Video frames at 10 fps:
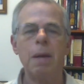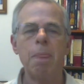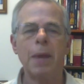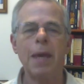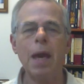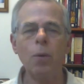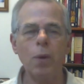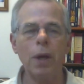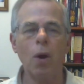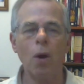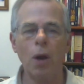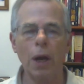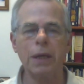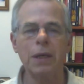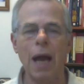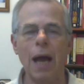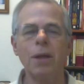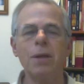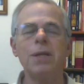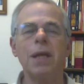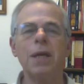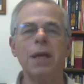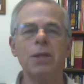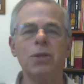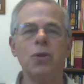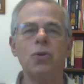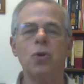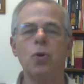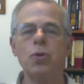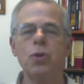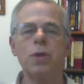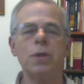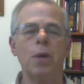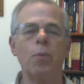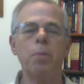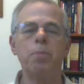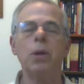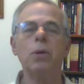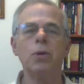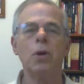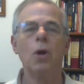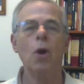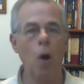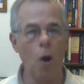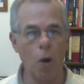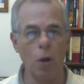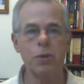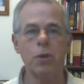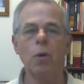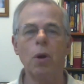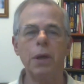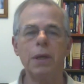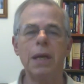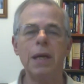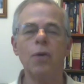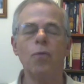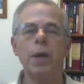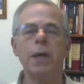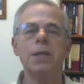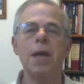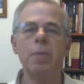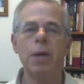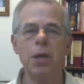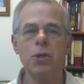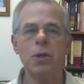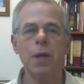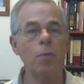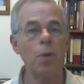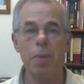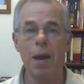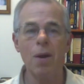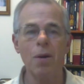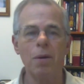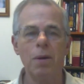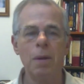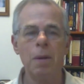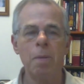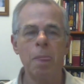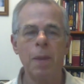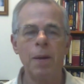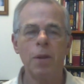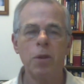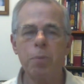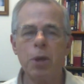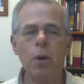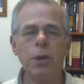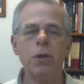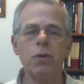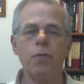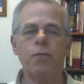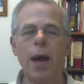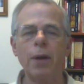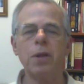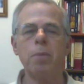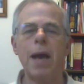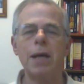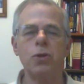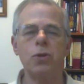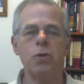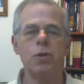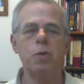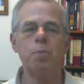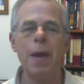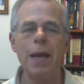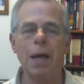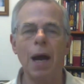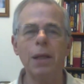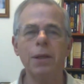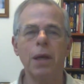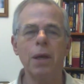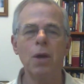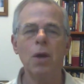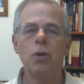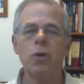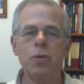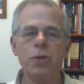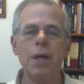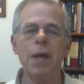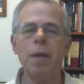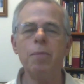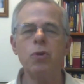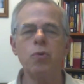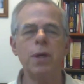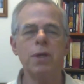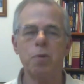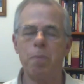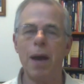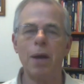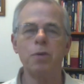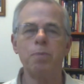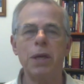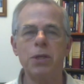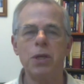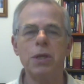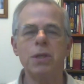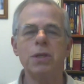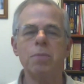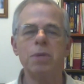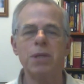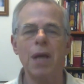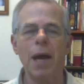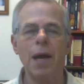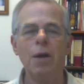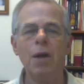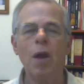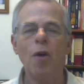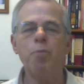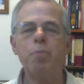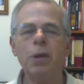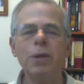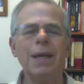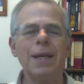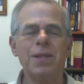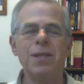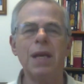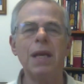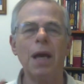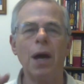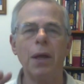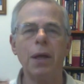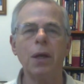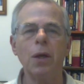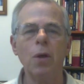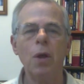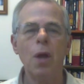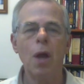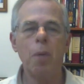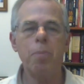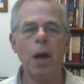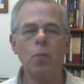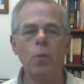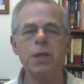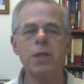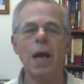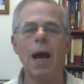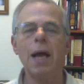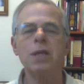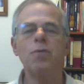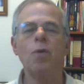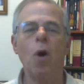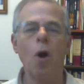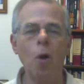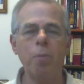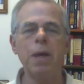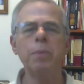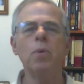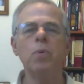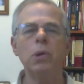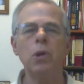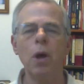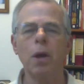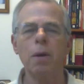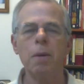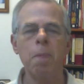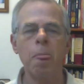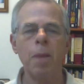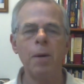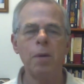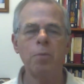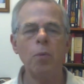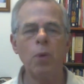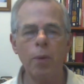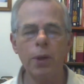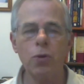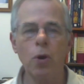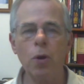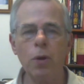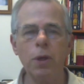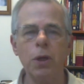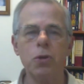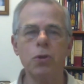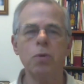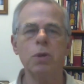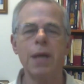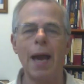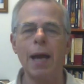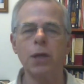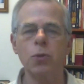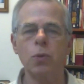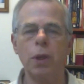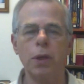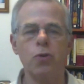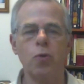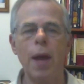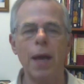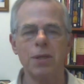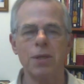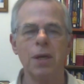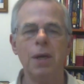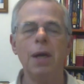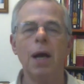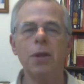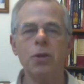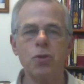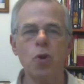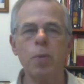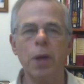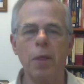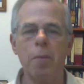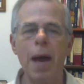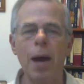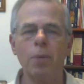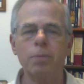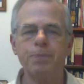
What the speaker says: can't we acknowledge that the institutions that we built also are in need of re-examination and repair? The Puritans who founded the Massachusetts Bay Colony used the imagery espoused by Jesus the Messiah of building a city on a hill upon which the eyes of all people will look. But when we turn to Yeshua's actual address on the Sermon on the Mount,